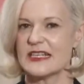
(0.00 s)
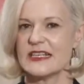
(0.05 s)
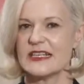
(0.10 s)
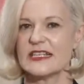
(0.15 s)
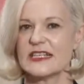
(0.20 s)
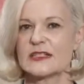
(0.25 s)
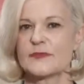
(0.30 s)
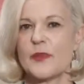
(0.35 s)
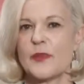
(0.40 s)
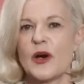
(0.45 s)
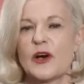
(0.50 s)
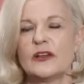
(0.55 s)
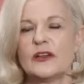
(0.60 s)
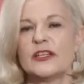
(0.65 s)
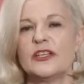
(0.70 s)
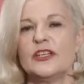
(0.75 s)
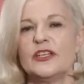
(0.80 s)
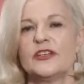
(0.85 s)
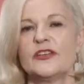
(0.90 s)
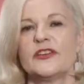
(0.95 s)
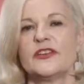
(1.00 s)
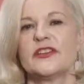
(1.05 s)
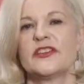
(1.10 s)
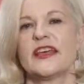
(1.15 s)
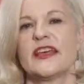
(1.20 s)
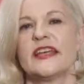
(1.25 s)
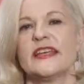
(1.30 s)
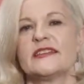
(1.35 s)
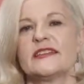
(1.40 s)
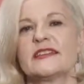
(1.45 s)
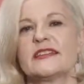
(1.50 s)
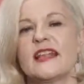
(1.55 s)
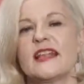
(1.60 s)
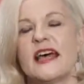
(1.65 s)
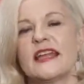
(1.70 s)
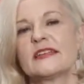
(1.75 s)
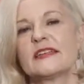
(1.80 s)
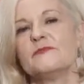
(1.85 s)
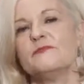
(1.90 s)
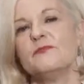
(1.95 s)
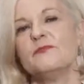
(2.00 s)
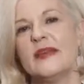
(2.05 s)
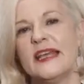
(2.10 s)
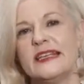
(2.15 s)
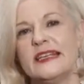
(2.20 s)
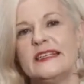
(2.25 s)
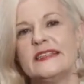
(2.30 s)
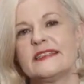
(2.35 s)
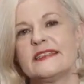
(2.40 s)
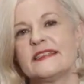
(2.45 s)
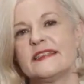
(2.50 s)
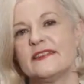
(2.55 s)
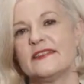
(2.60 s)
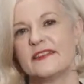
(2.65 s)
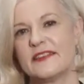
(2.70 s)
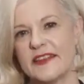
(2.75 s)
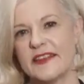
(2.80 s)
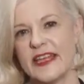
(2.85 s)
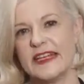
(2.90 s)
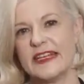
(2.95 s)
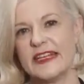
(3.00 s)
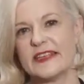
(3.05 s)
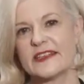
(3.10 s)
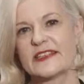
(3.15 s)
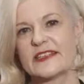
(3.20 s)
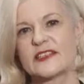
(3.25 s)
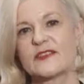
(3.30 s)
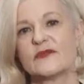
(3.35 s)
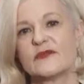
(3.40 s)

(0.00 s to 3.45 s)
as polyurethanes, like many synthetics,